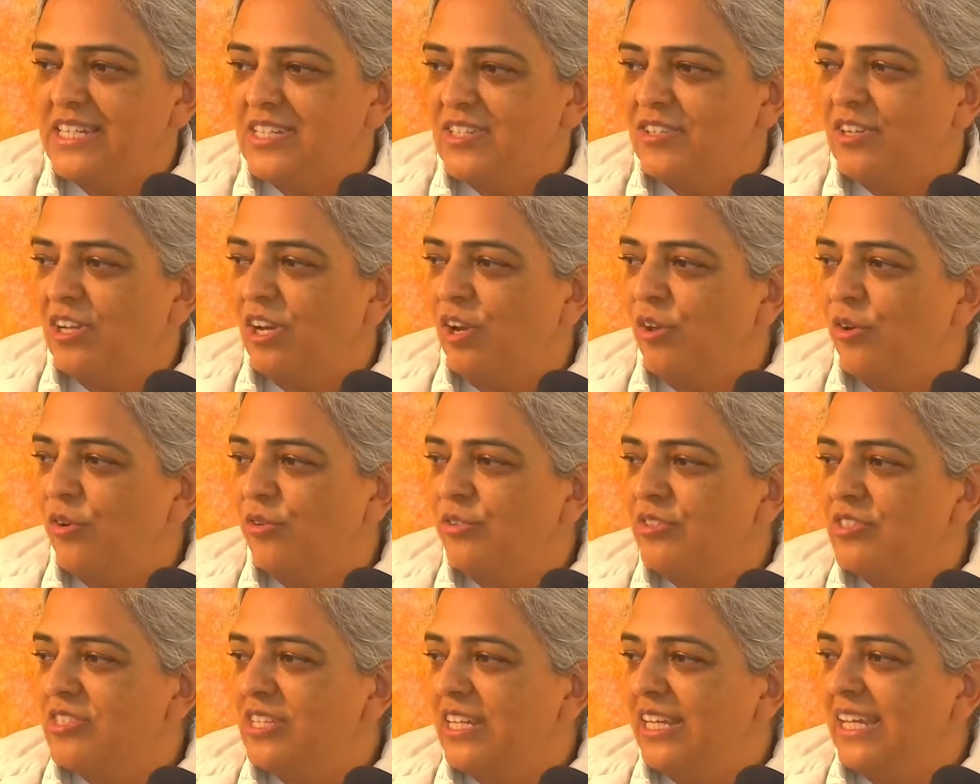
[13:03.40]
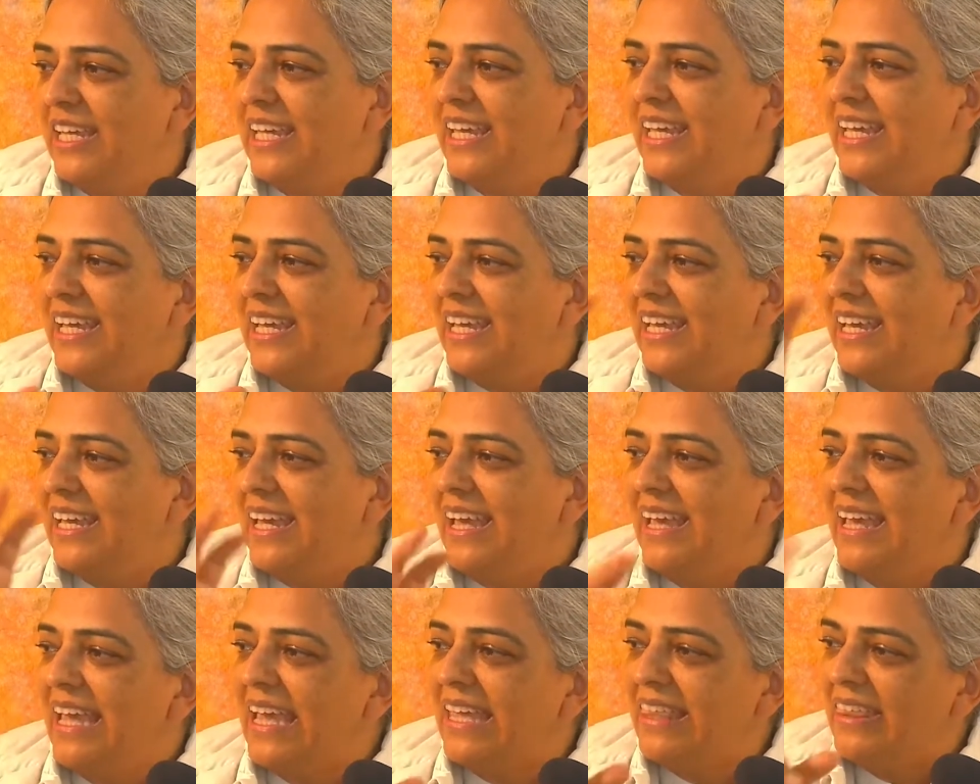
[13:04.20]
it to close,
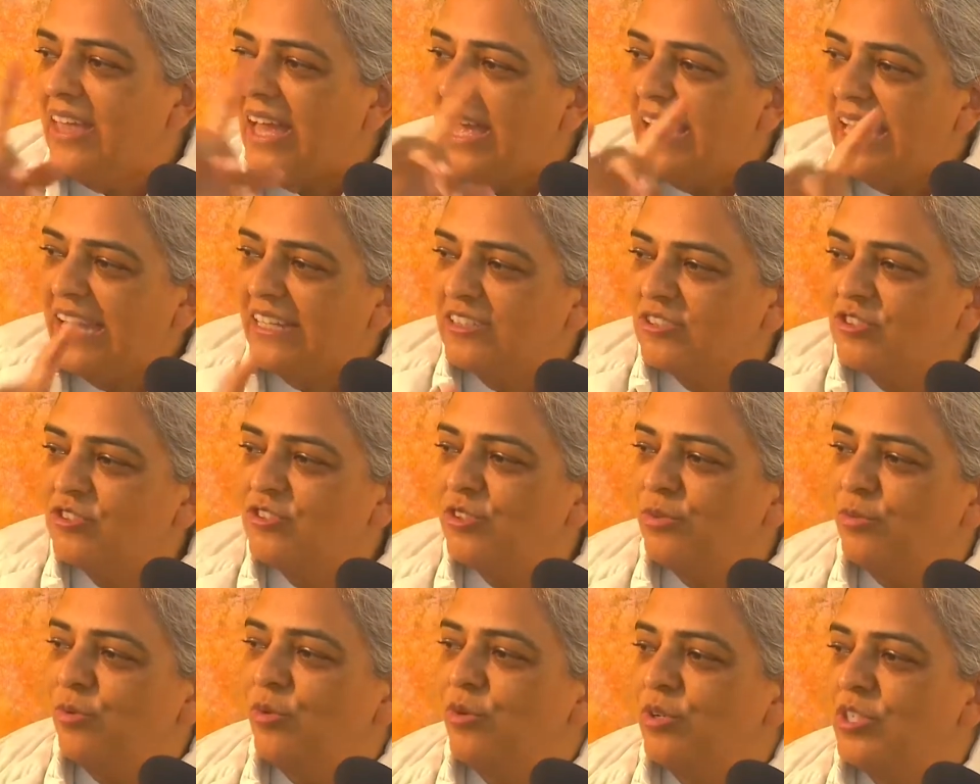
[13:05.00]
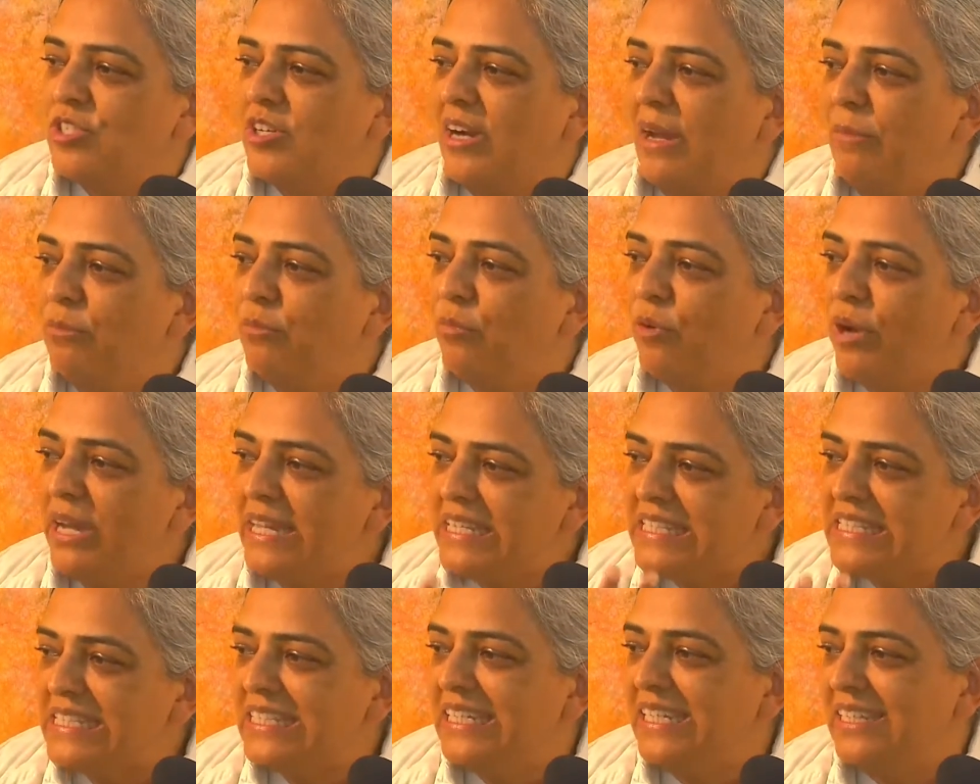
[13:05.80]
that extra water, I'm
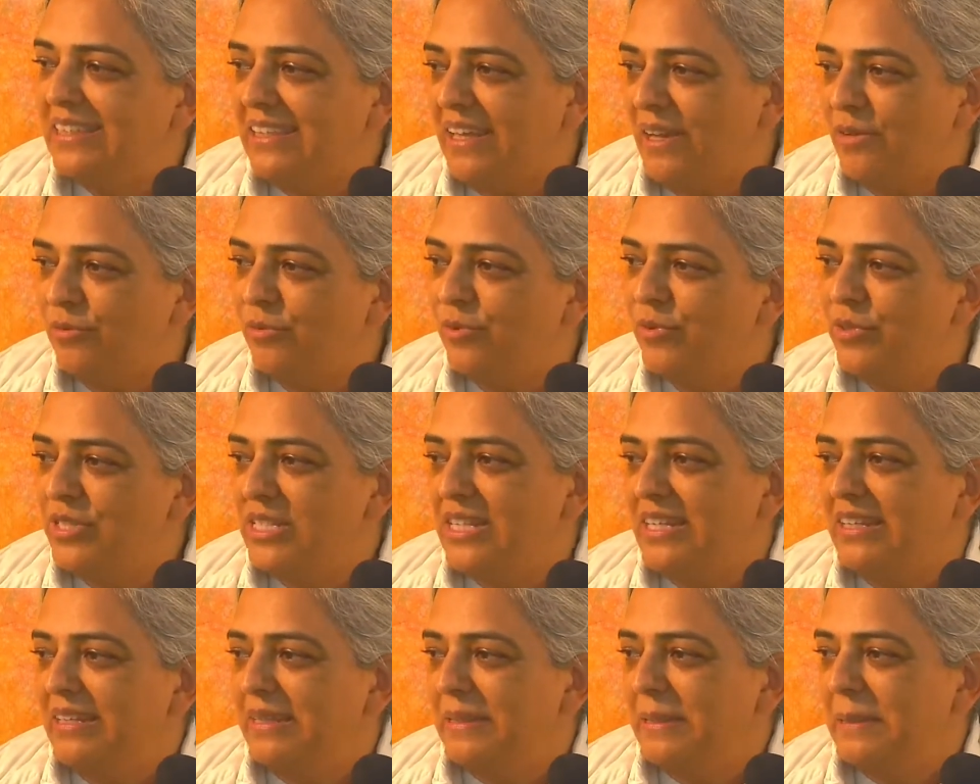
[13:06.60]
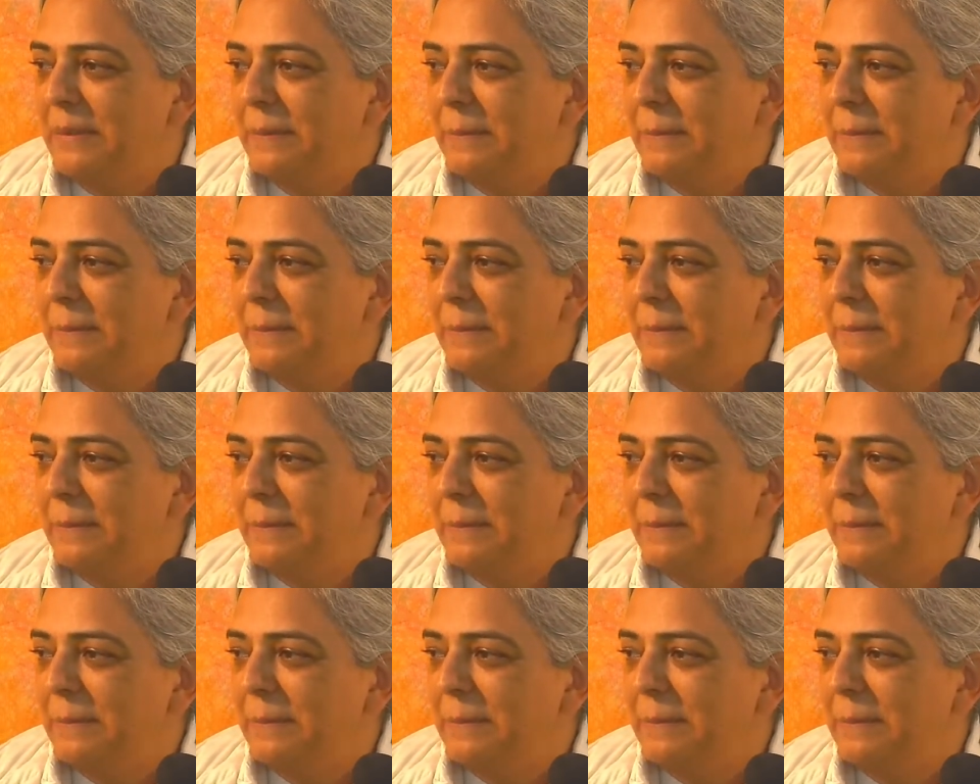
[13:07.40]
wasting that water.